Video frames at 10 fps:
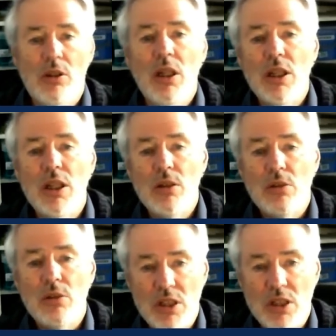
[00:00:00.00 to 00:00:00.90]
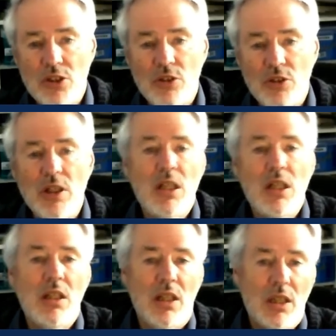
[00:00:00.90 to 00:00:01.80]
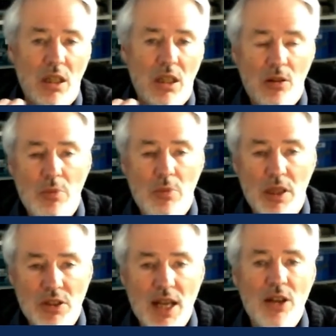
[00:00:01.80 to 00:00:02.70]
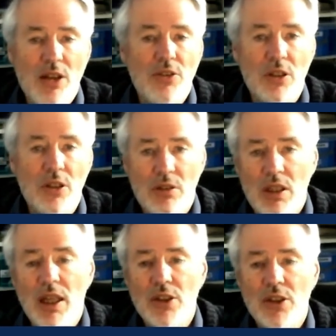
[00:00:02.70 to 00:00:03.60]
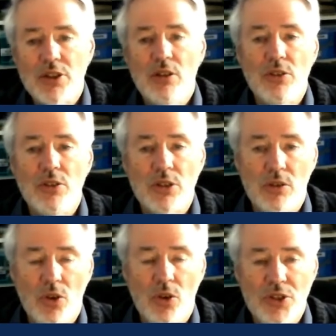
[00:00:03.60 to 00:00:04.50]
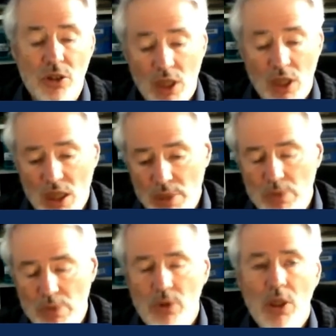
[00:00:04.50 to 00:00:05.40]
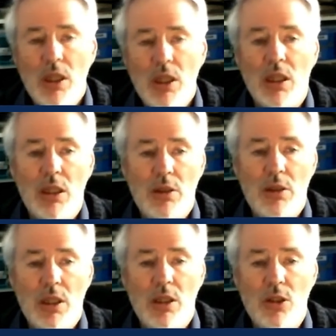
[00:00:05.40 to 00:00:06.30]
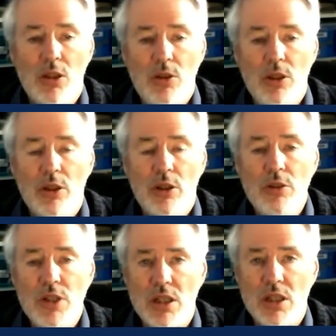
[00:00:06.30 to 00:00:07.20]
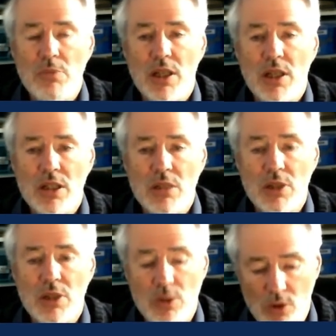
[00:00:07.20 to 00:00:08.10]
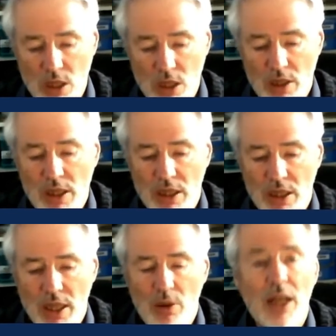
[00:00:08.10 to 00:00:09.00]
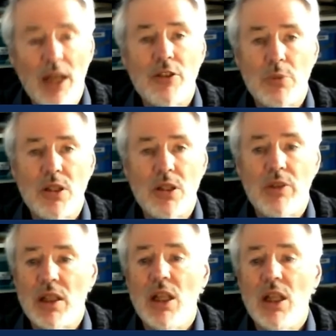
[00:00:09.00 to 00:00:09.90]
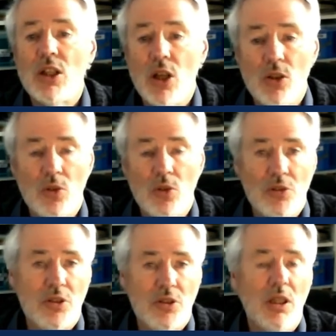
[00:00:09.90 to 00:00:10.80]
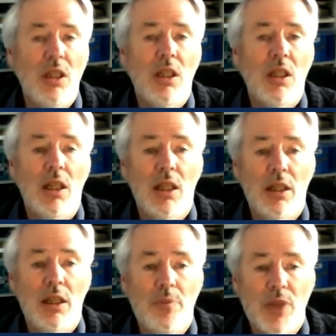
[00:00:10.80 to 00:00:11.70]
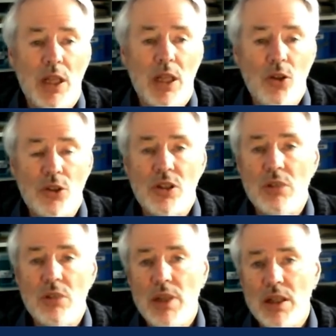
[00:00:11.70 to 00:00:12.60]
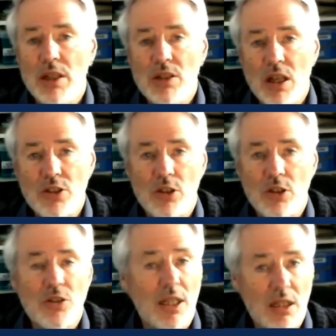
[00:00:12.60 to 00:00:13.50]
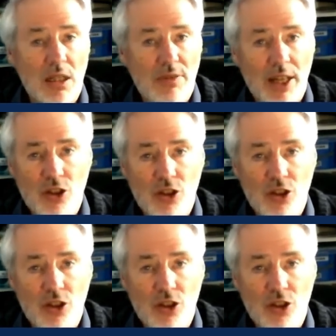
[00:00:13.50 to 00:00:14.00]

you'll see a screen and then there will be a sound and so on and so forth. So people who you're using as participants will go in and they will have specific goals in order to complete the task to your satisfaction.